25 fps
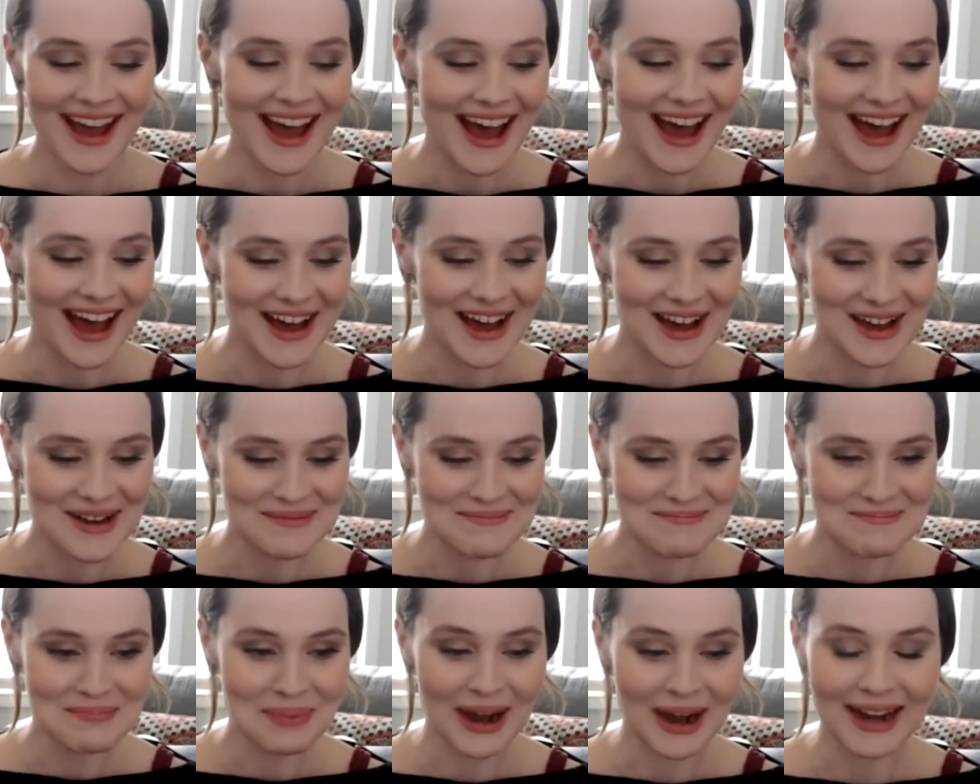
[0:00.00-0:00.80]

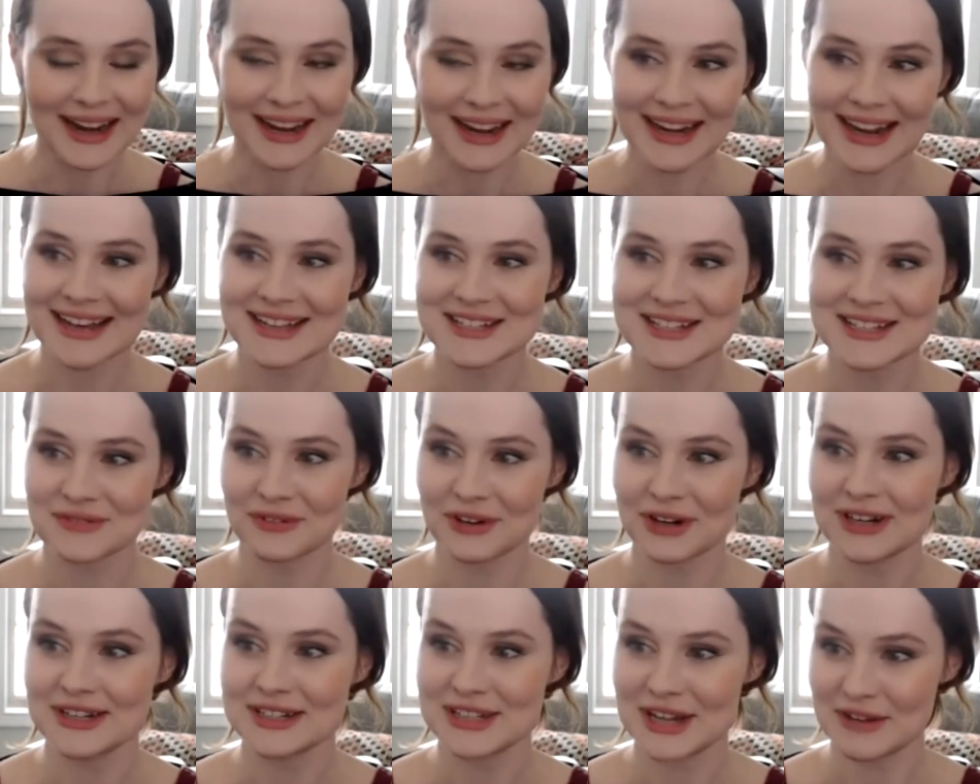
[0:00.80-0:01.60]
Um, Brian has a
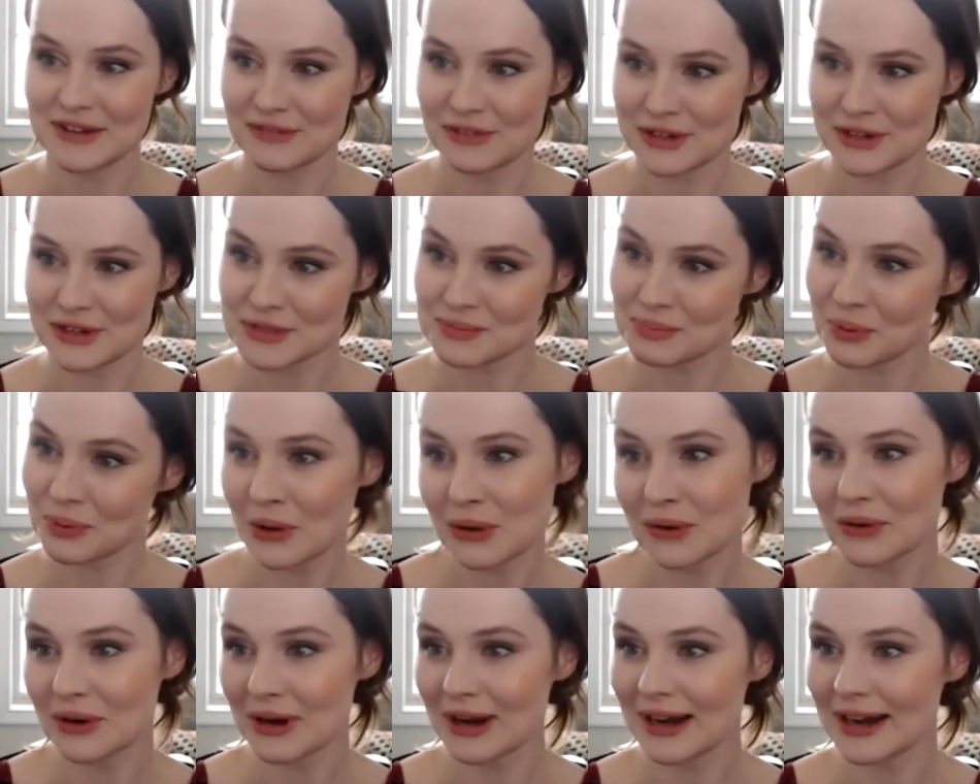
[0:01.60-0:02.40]
very diverse
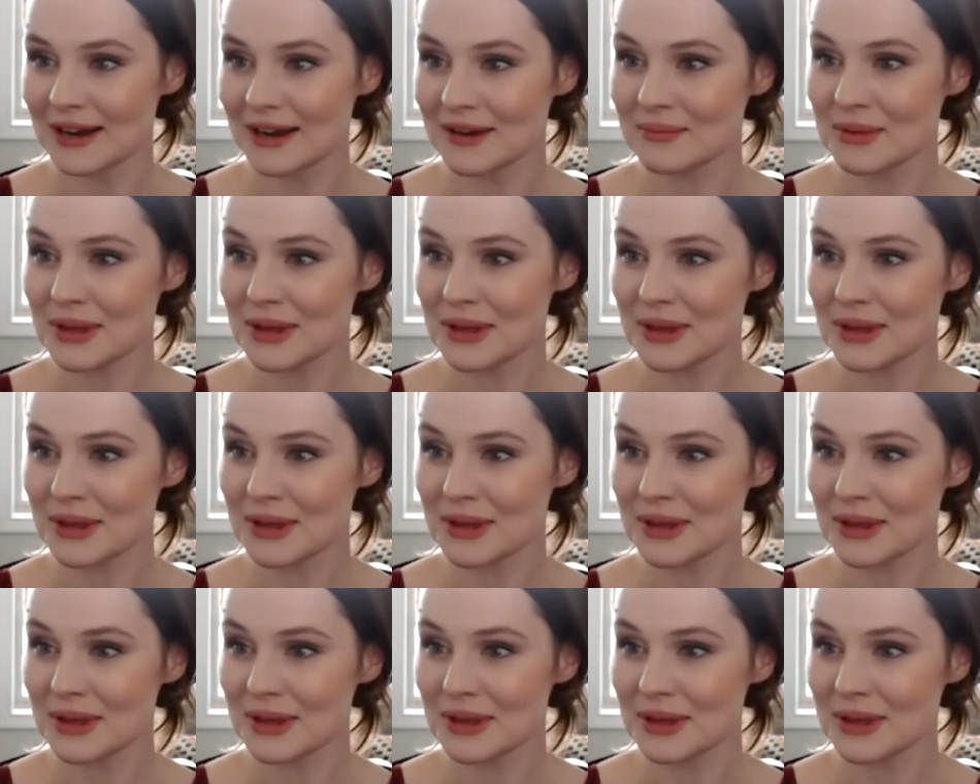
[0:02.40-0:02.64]
program.